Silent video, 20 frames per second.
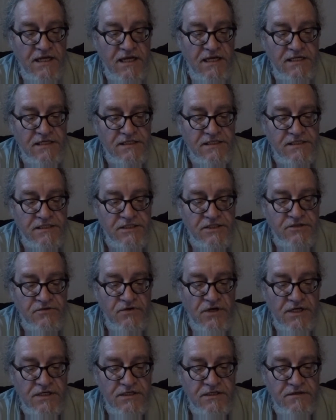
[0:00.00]
as
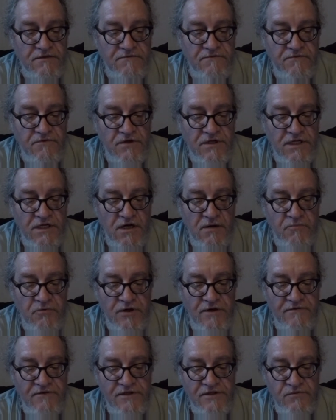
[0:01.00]
instructed in our
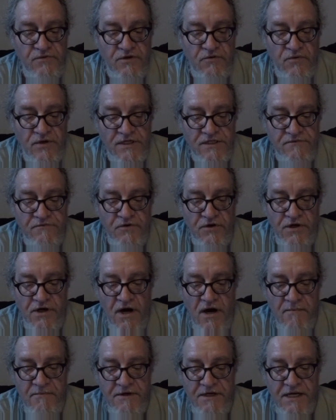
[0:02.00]
previous request for
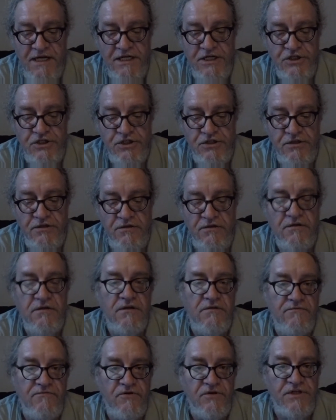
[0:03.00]
accommodation
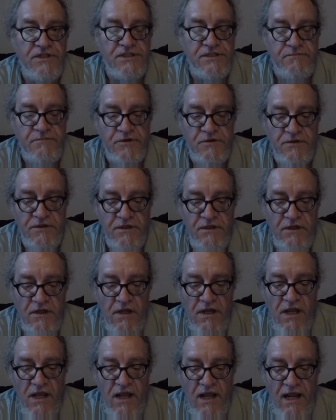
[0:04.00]
for disability,
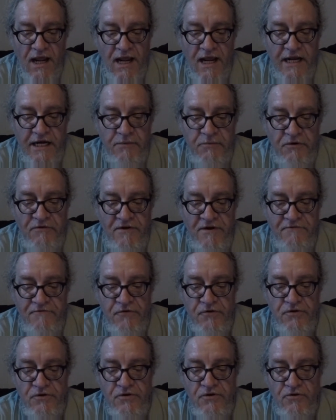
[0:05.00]
and to prevent
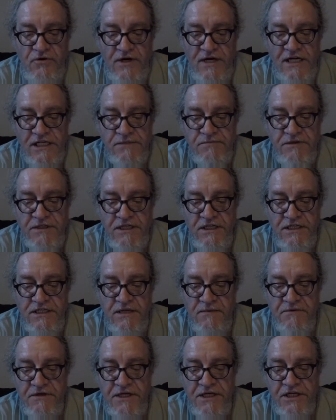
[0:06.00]
further harassment and
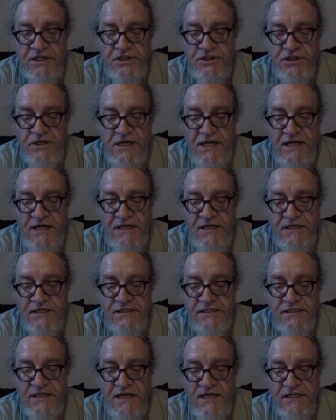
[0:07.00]
intimidation
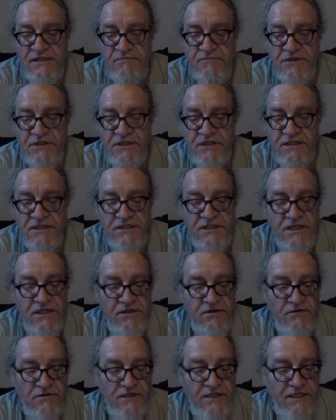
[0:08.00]
as has been
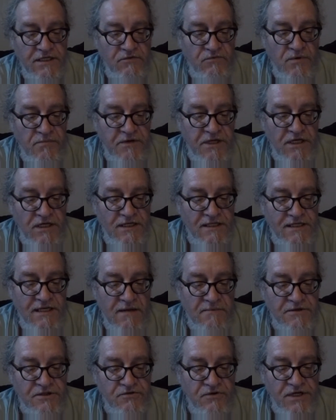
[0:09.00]
continually and repeatedly
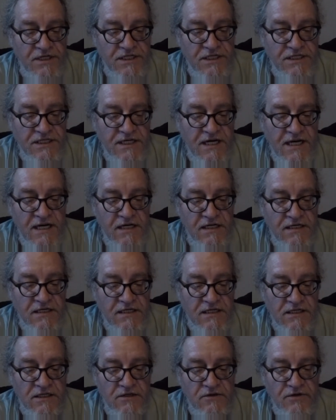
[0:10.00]
demonstrated to date,
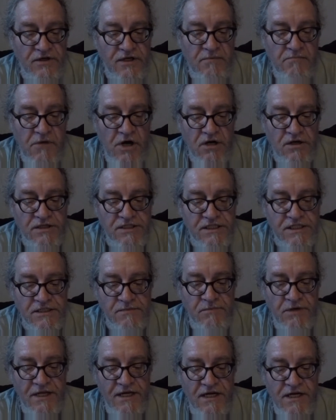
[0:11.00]
including Mark's
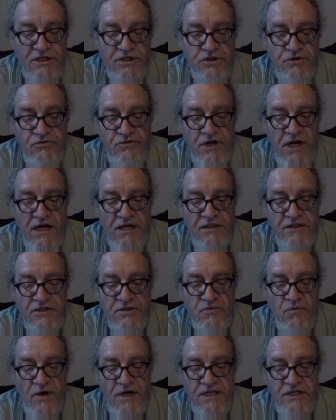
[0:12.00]
display on June 9th,
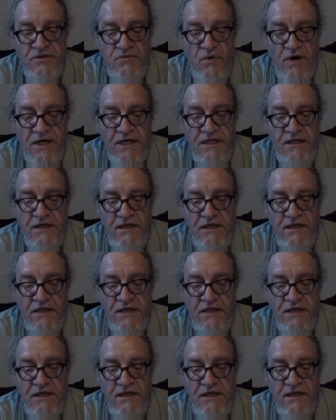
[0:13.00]
2020.